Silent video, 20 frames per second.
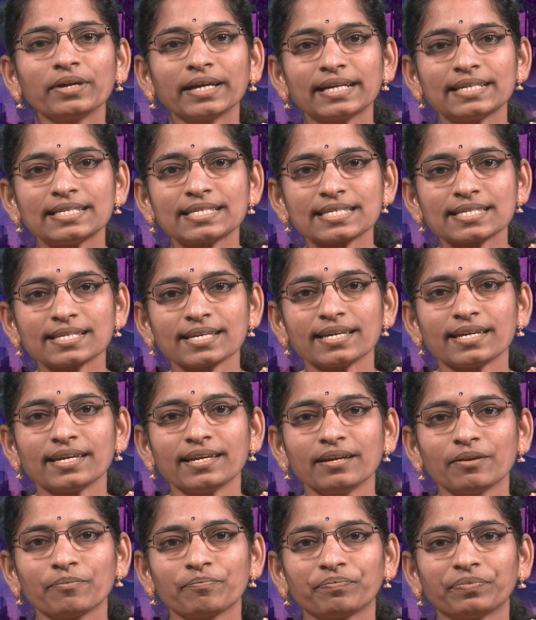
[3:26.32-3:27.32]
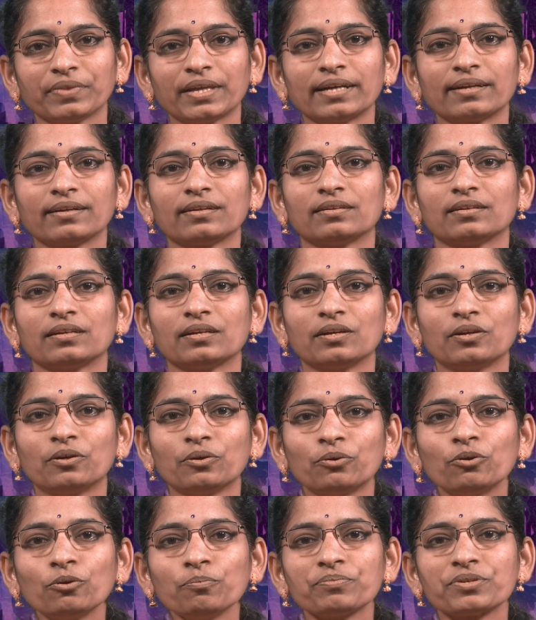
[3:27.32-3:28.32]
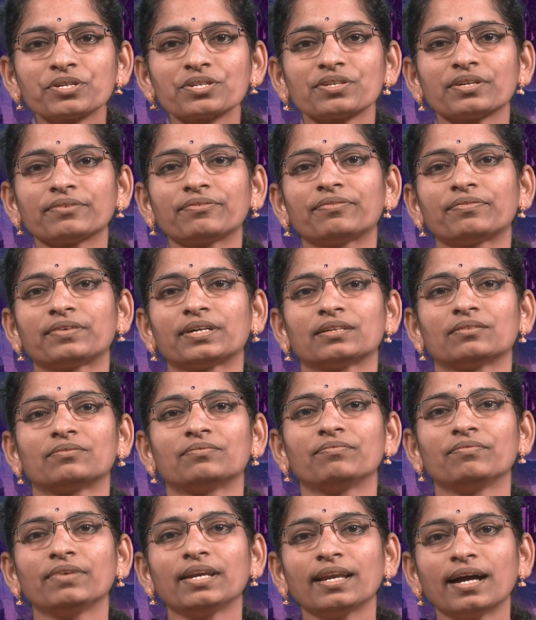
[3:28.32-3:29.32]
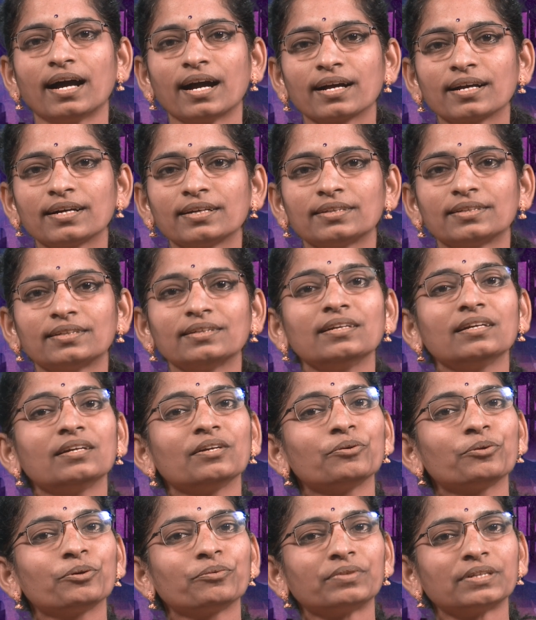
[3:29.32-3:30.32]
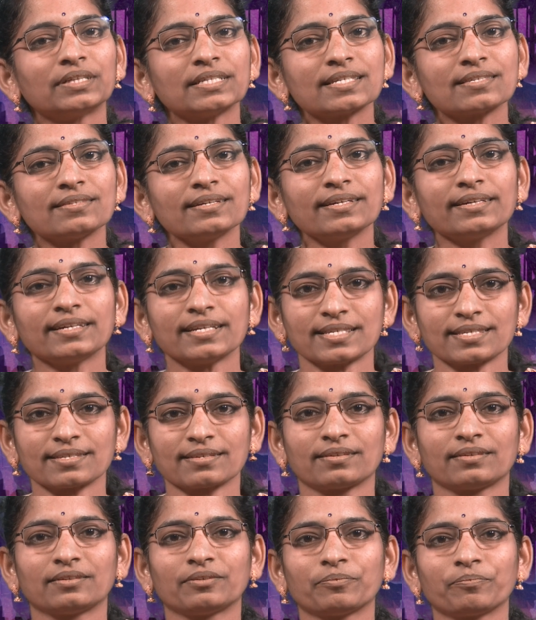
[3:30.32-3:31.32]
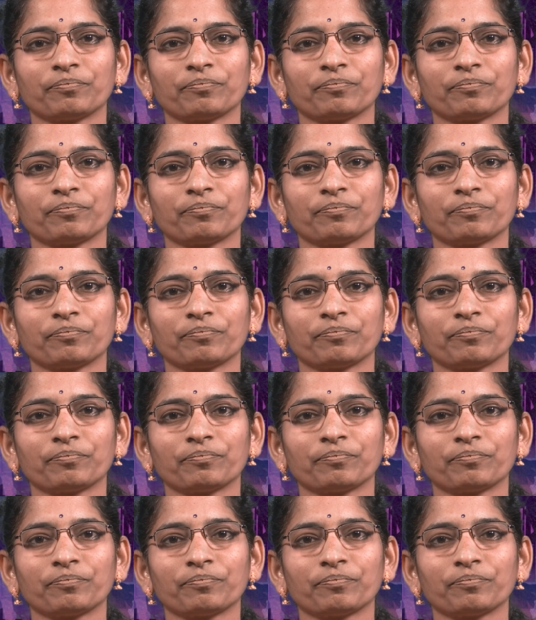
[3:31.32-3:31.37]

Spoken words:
can see that group shift will occur towards the risk.